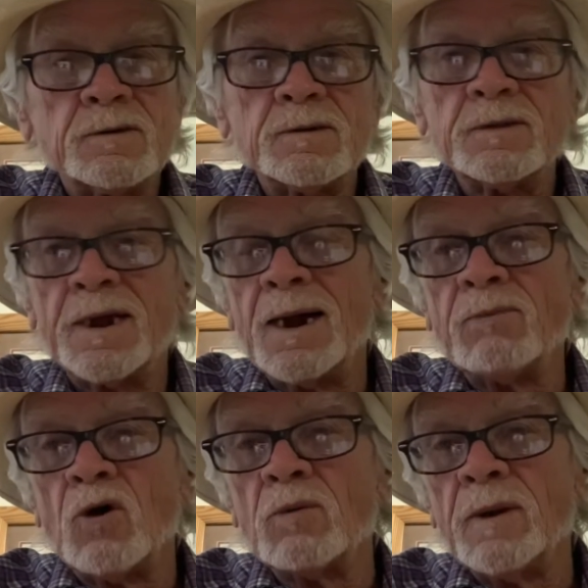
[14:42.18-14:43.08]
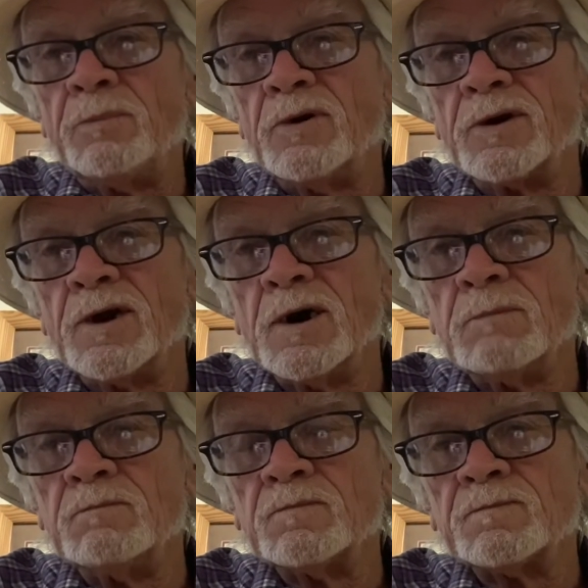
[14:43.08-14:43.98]
that I'm going to be putting up
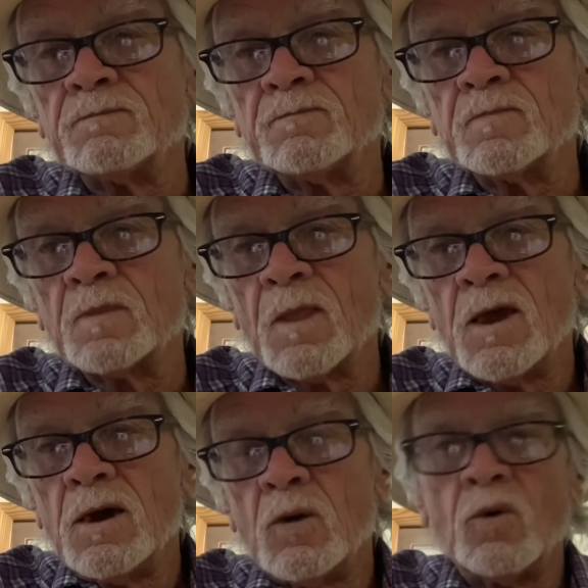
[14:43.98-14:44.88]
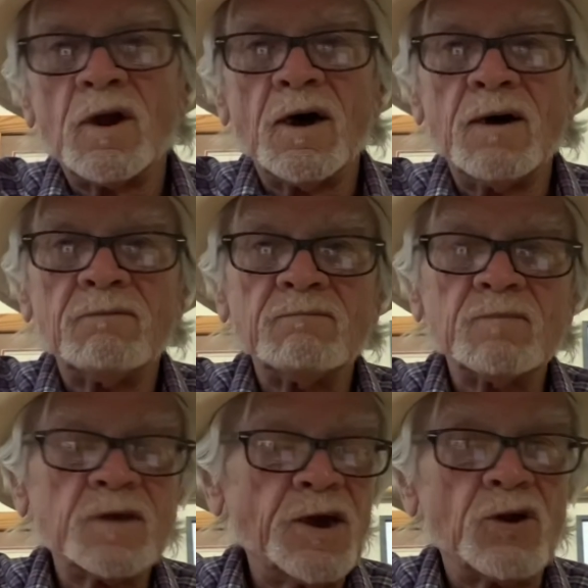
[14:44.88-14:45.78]
when I
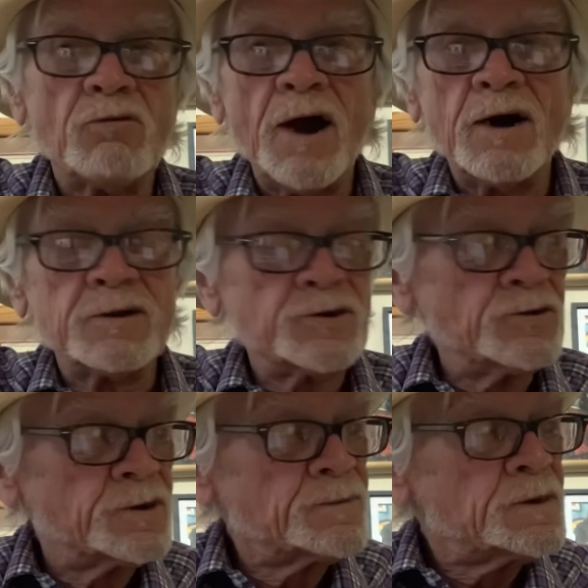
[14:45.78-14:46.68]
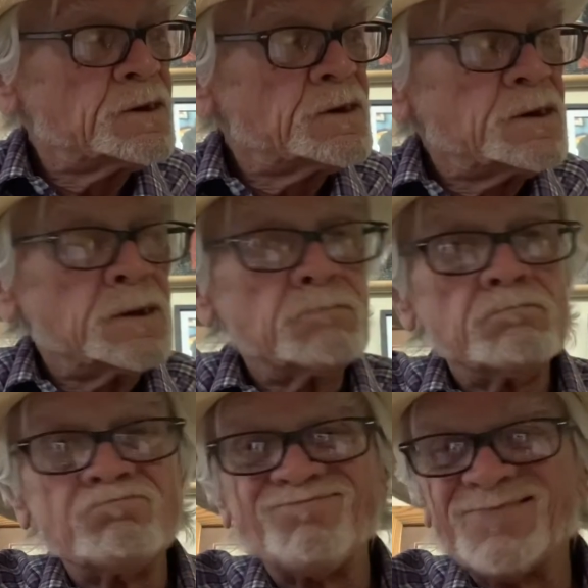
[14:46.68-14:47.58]
get around to it.
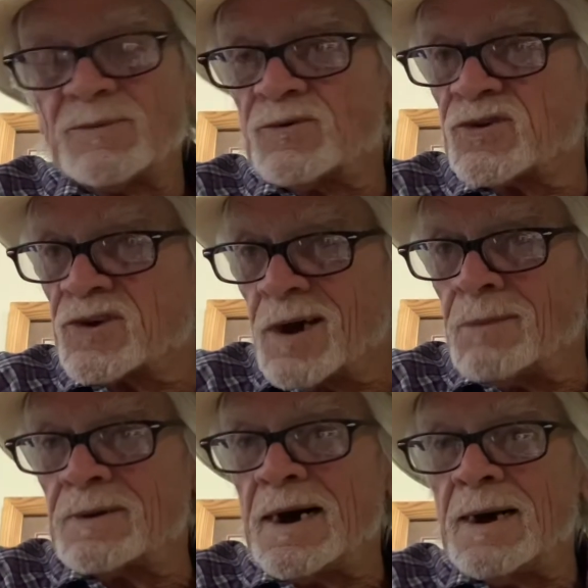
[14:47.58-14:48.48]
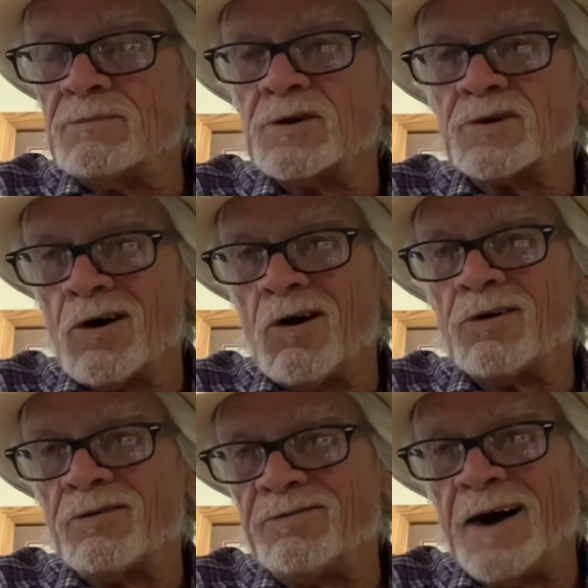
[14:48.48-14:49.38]
Sometimes it's hard
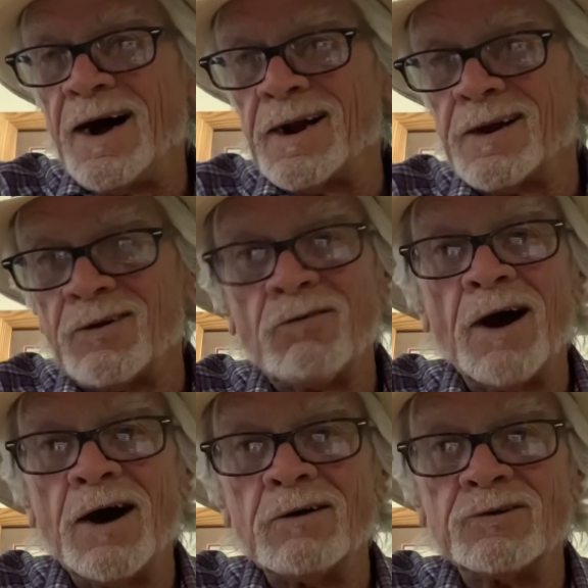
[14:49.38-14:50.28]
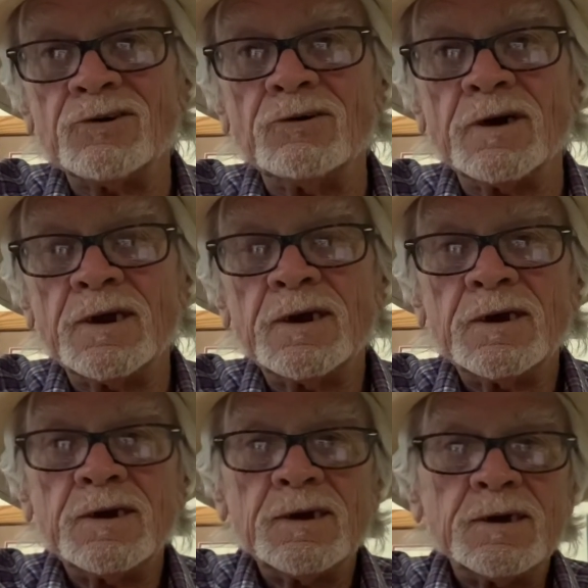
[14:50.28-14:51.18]
to find and around to it.
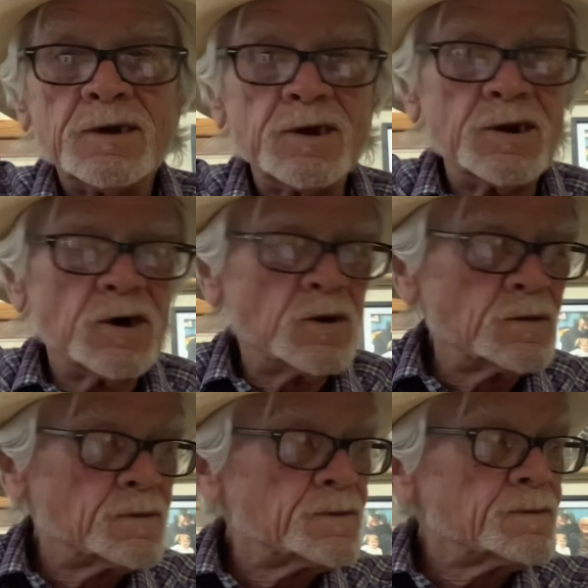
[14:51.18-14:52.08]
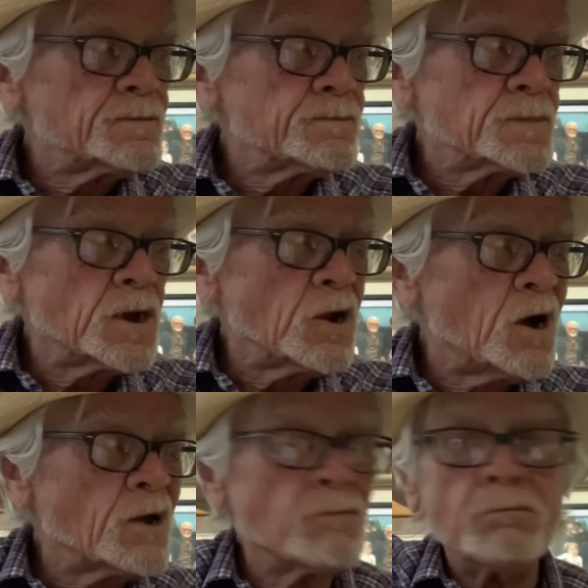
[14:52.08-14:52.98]
A
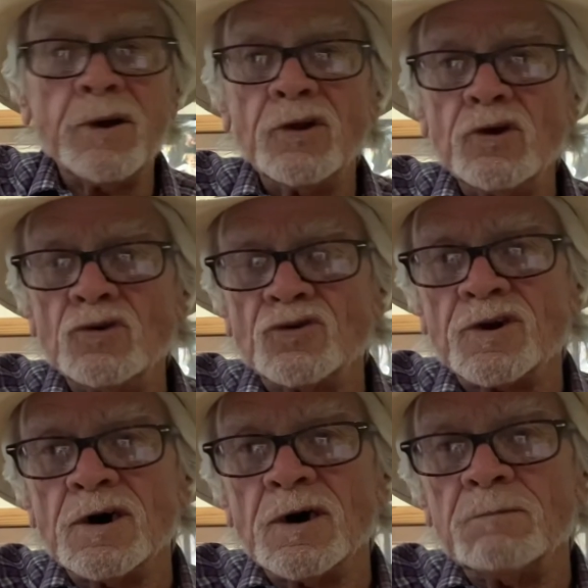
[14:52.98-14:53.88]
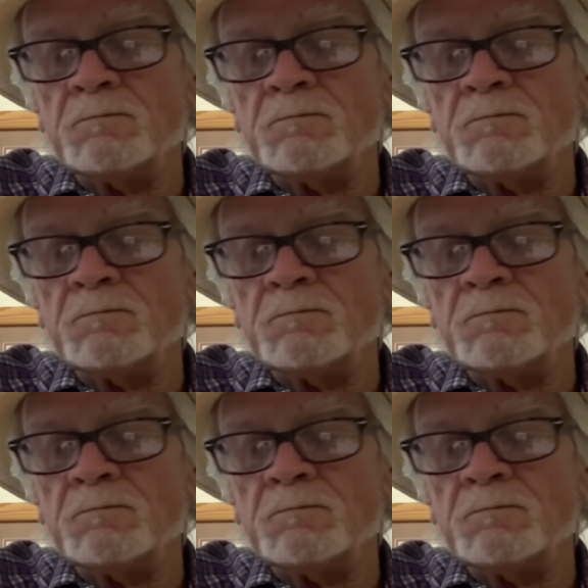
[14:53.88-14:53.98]
lot of them been used up.